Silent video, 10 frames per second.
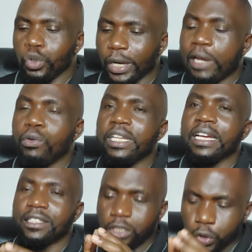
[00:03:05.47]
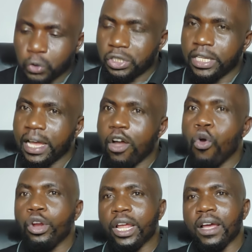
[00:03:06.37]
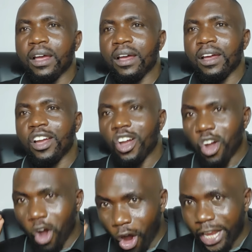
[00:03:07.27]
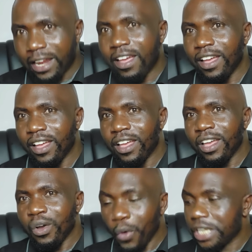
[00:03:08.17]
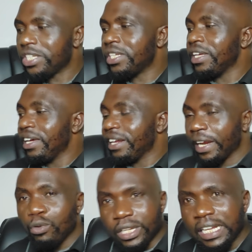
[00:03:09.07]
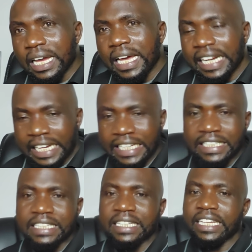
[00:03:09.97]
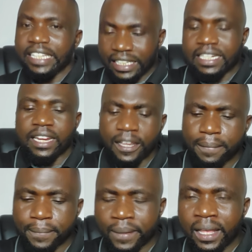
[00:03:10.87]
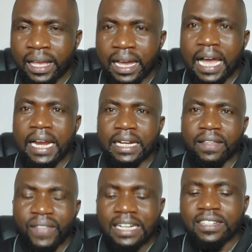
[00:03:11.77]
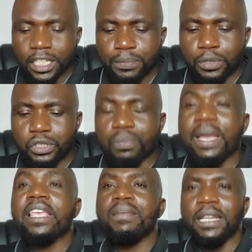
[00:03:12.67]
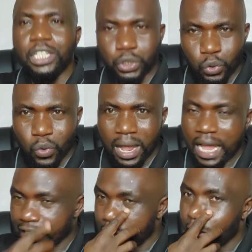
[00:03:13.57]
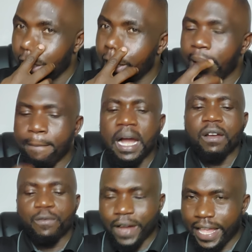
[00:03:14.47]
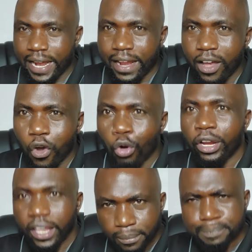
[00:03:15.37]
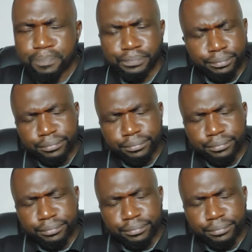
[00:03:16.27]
to Raila Odinga's dossier on oil, which Raila Odinga released yesterday. And that response by Kimani Ichungwa has actually backfired on him.